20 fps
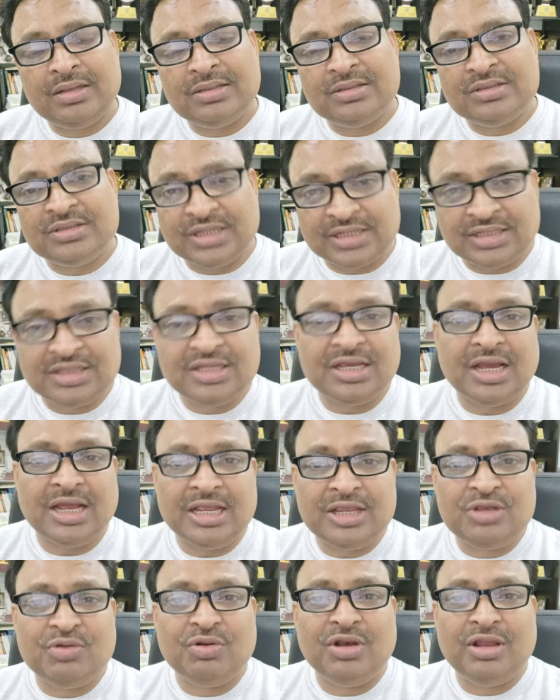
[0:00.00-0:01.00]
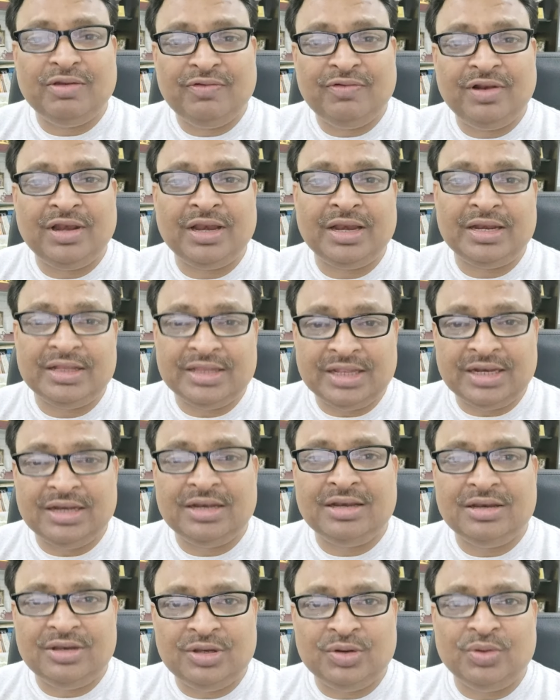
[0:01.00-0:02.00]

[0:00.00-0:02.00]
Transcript: check the IQ level and then